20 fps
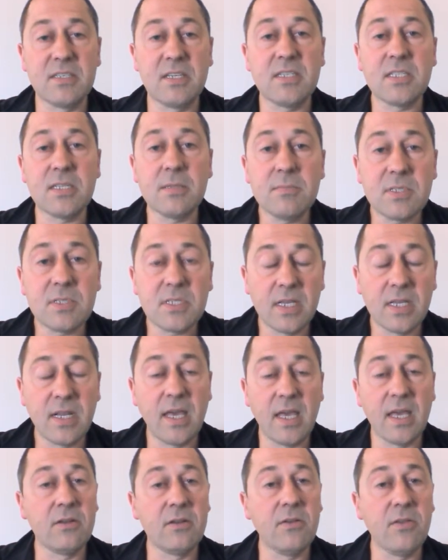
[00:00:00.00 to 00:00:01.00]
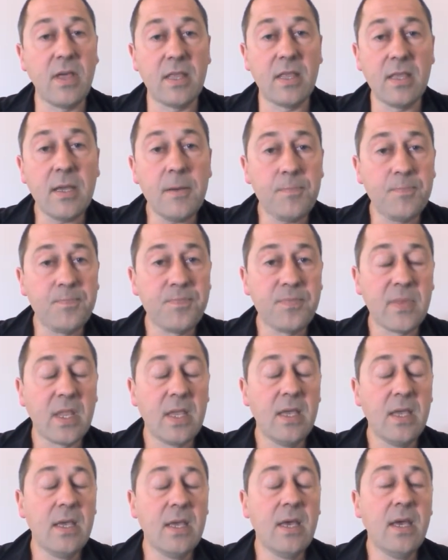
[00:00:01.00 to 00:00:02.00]
systems and how to do that there.
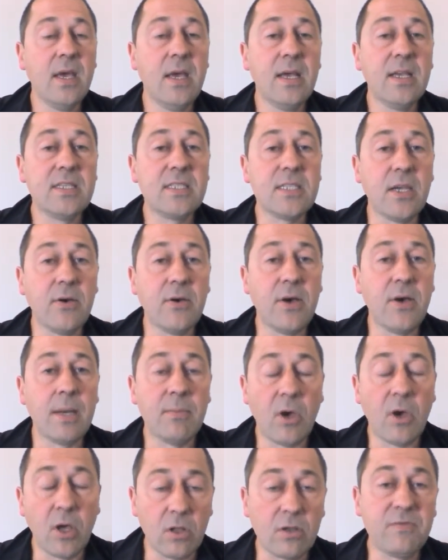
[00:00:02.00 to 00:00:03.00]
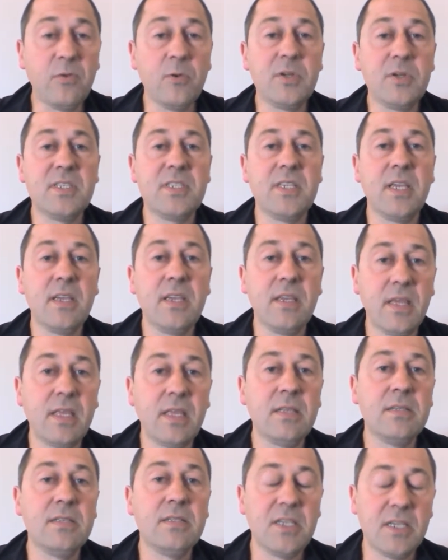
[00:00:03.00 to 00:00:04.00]
So I look forward to seeing you
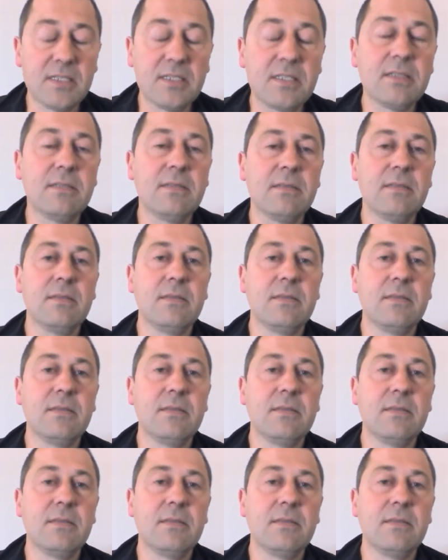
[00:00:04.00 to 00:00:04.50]
then. Cheers.